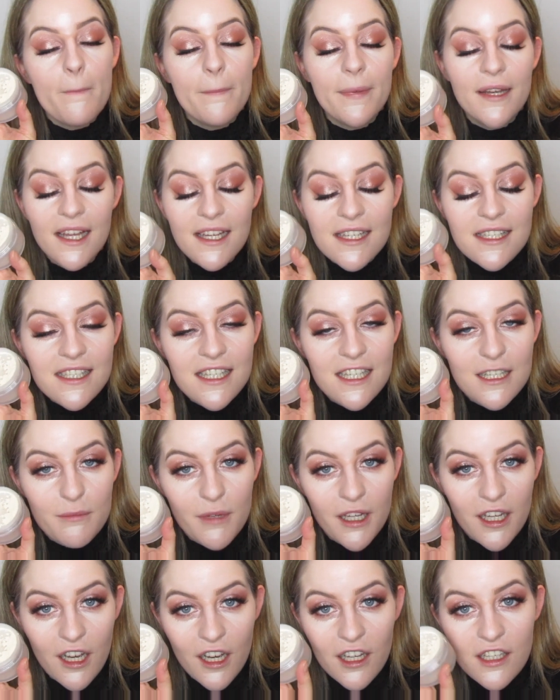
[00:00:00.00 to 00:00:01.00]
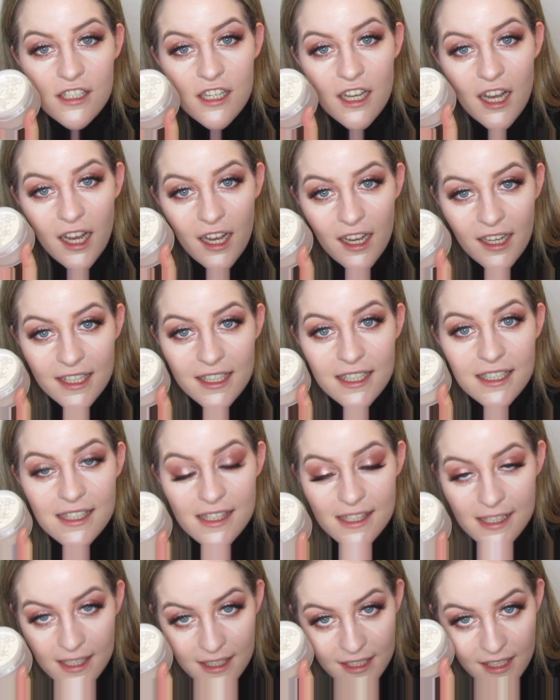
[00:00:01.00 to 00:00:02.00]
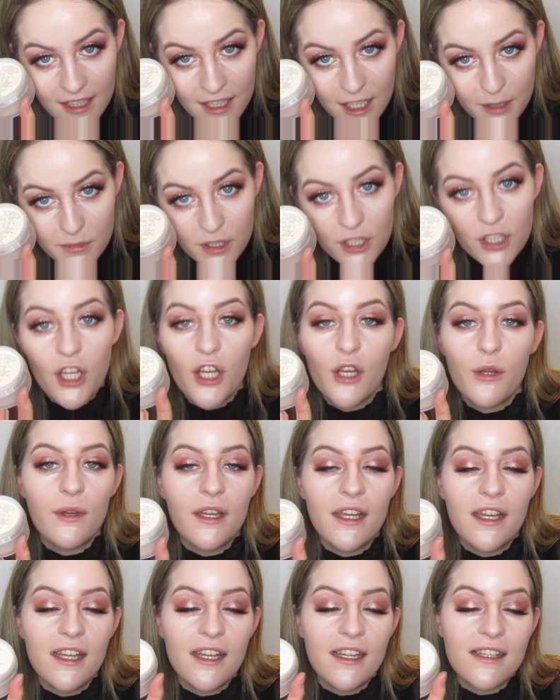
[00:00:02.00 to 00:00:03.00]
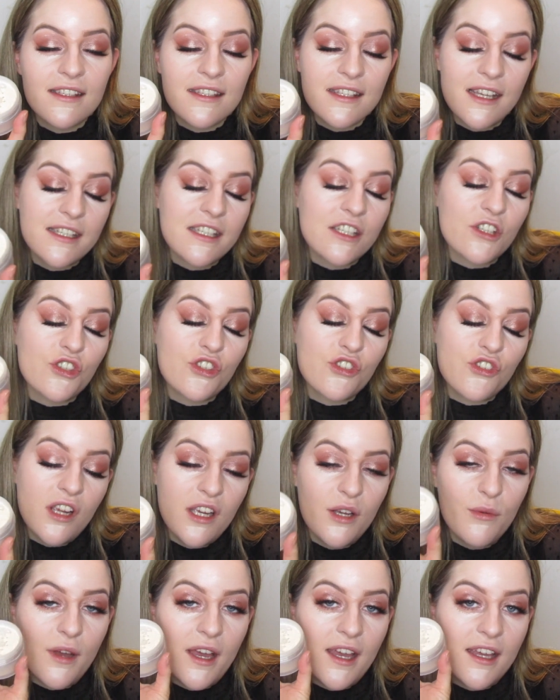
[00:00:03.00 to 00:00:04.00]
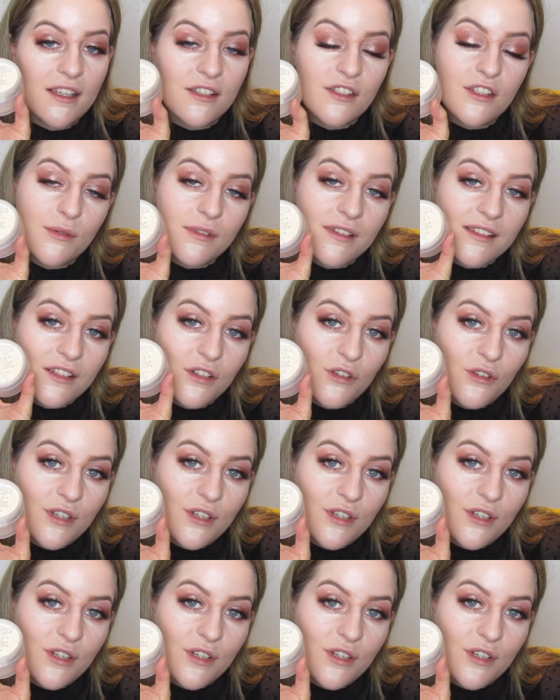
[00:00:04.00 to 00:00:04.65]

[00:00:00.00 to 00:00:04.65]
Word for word: blended in my under eye concealer, I'm going to go in and set it straight away so it doesn't